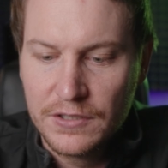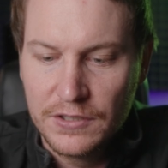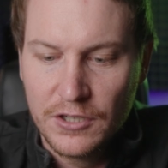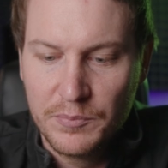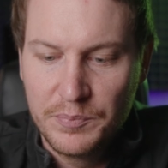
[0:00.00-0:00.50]

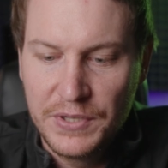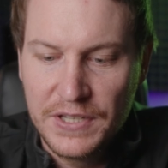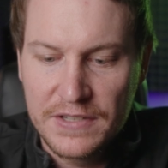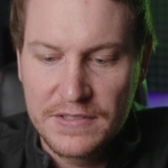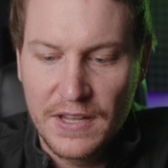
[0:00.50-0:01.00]

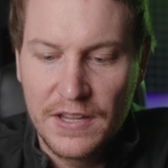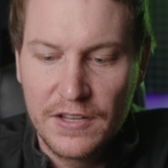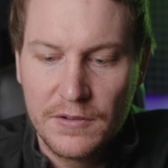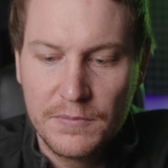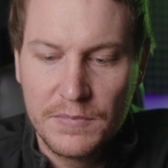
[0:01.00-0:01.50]

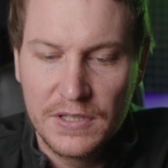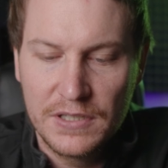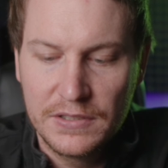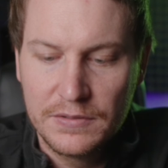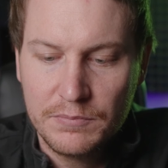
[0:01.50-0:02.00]
PSAM
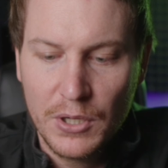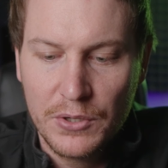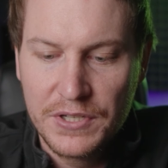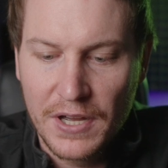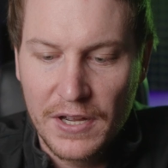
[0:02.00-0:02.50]

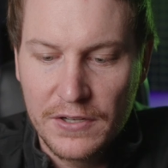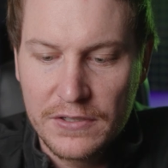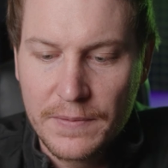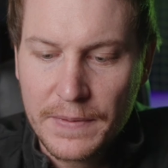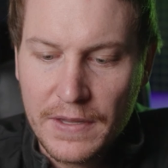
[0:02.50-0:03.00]
mode dial.